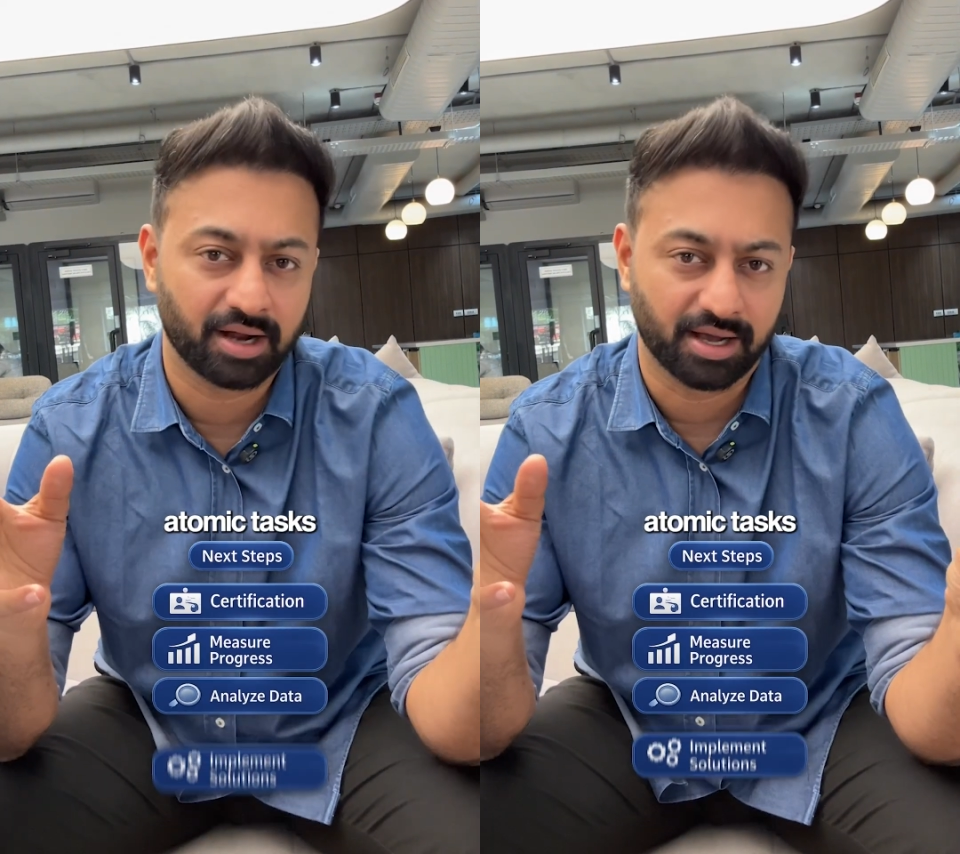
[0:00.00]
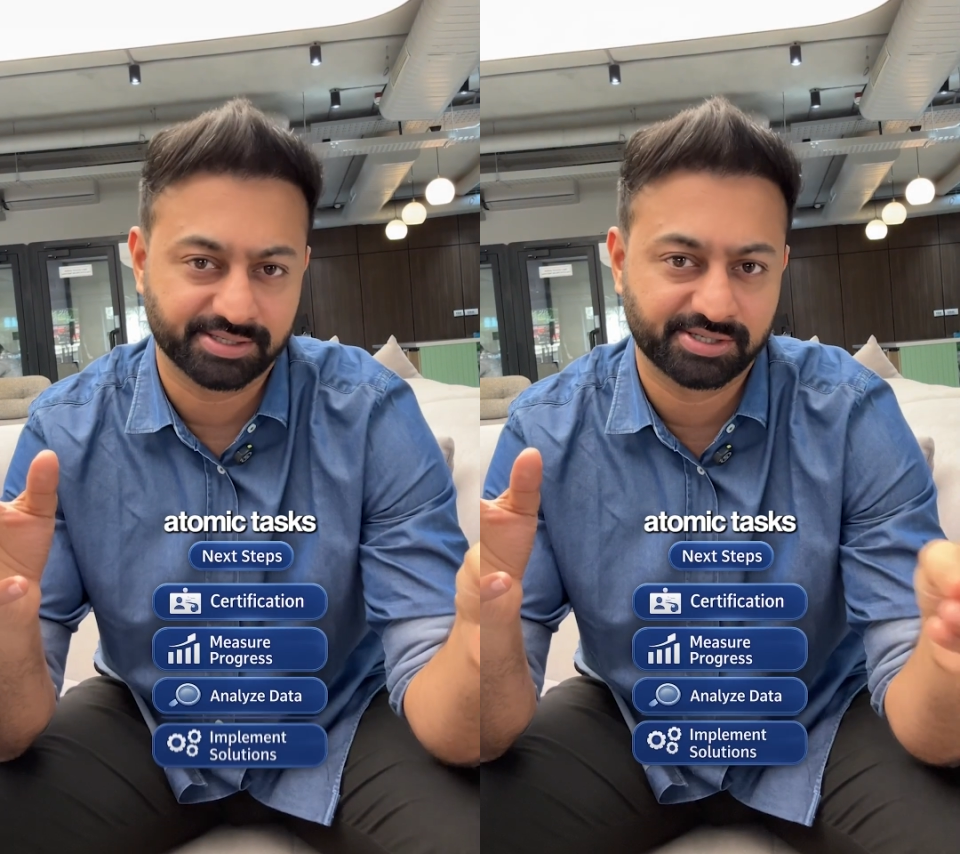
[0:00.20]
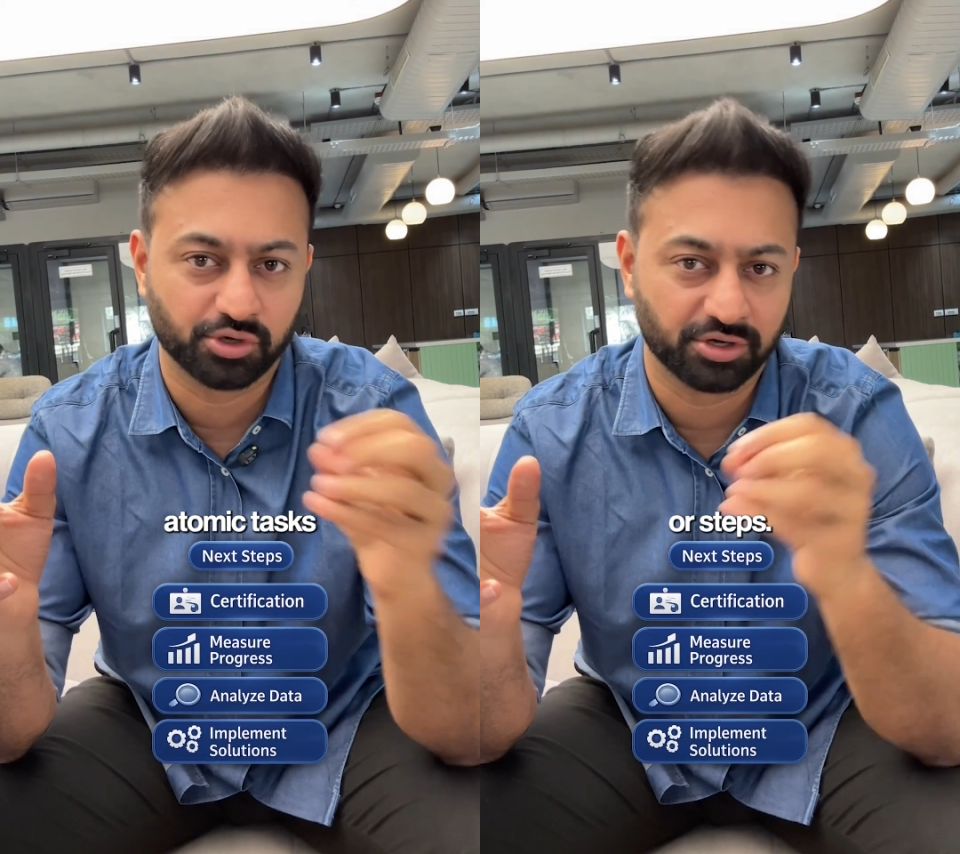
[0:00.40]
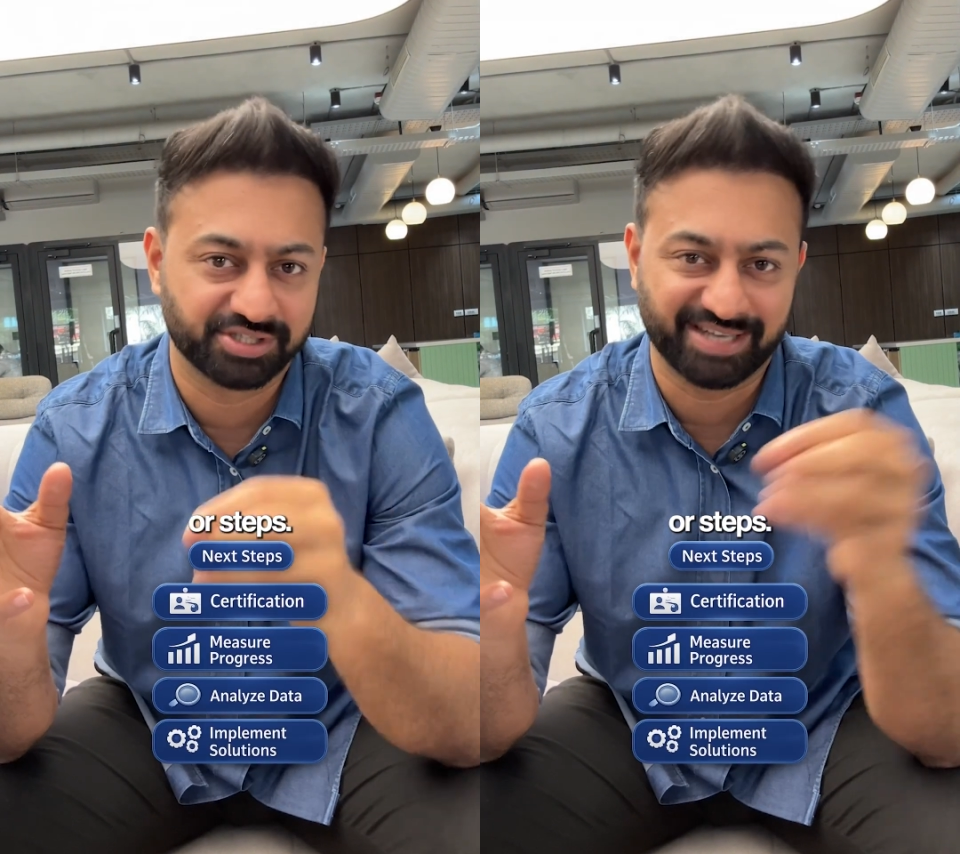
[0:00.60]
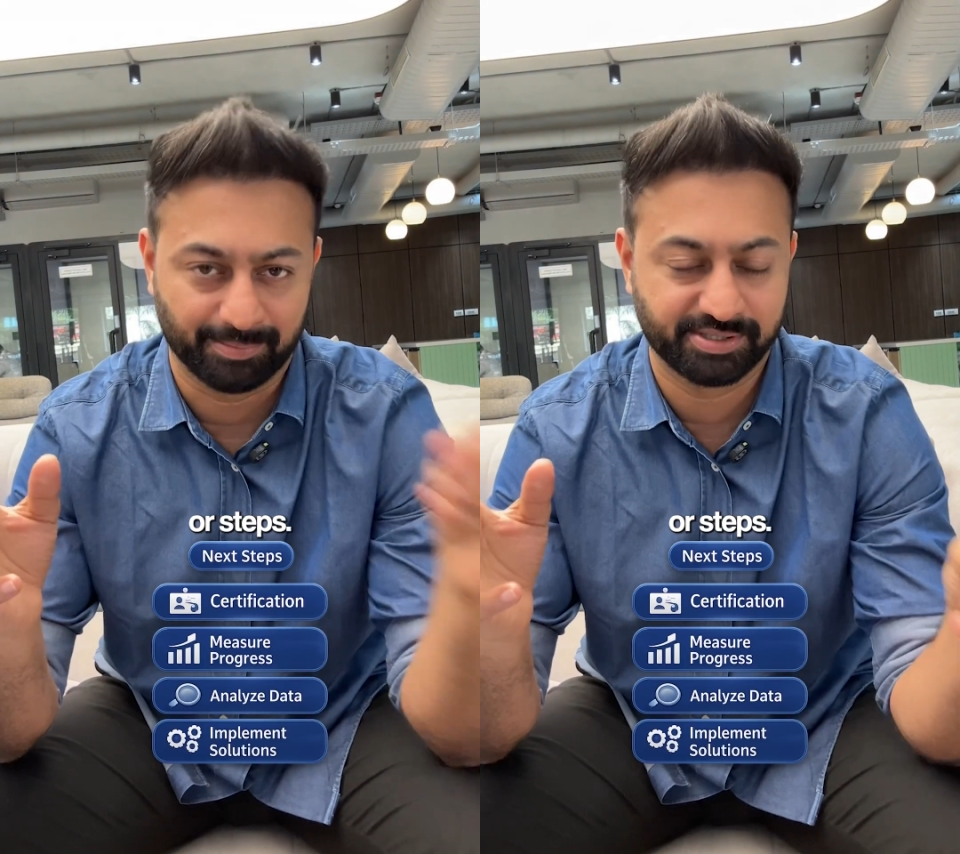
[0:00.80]
tasks or
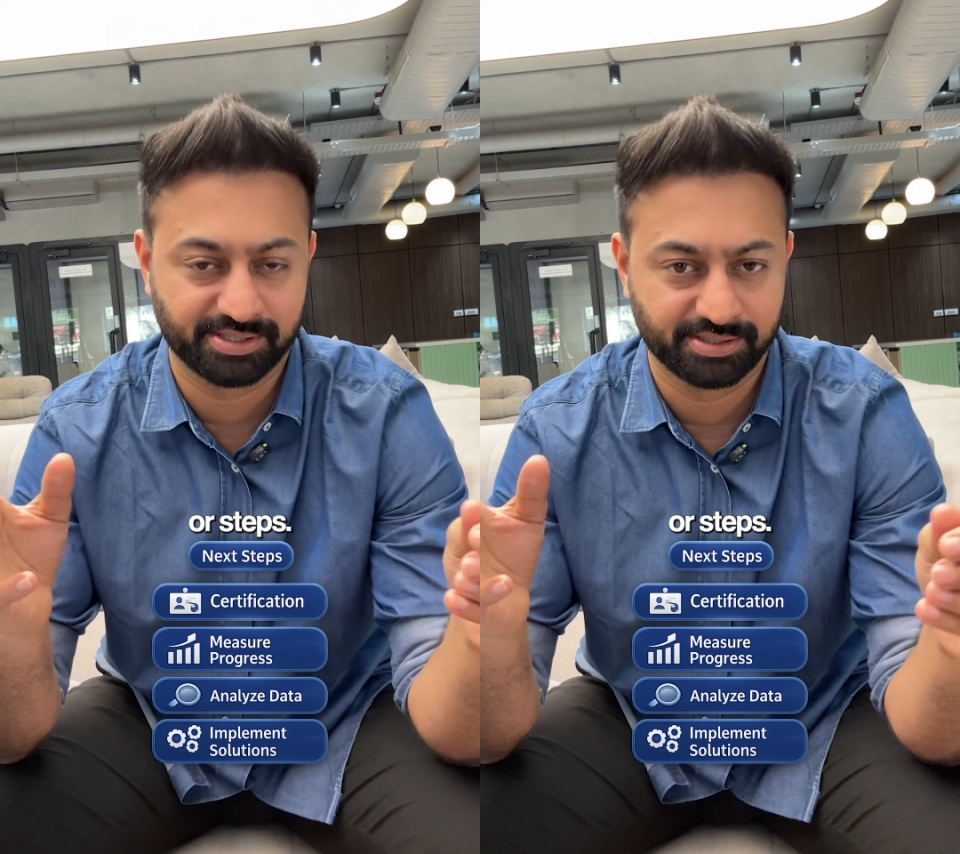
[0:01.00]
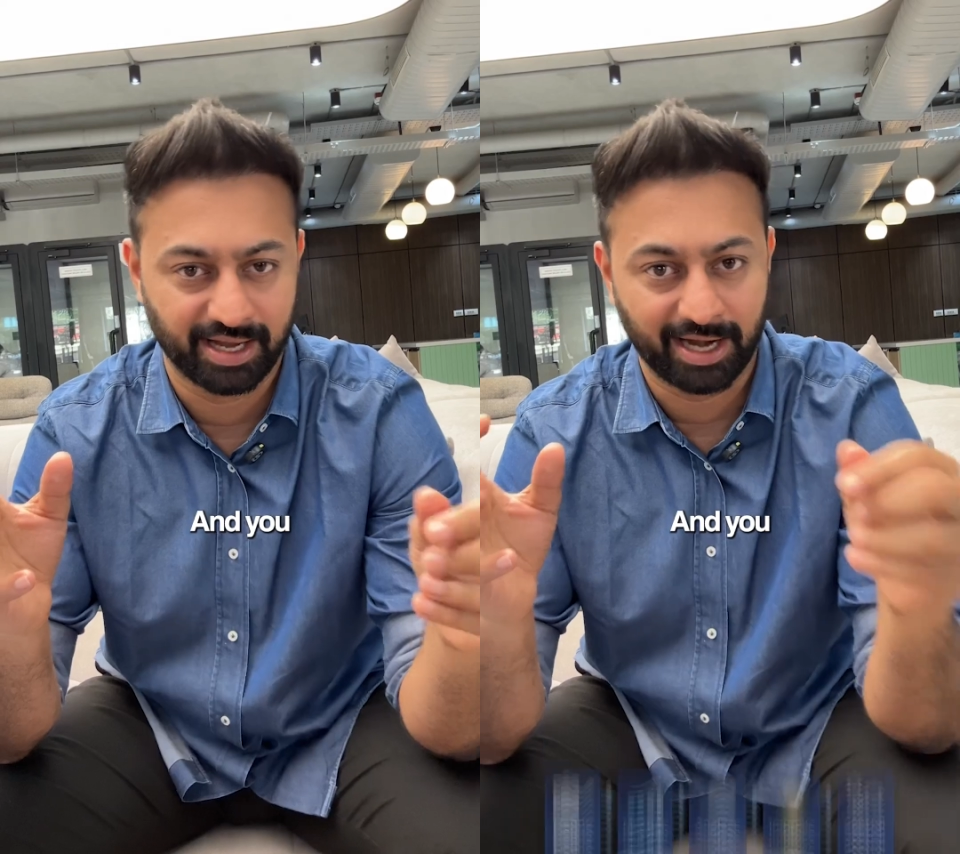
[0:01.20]
steps.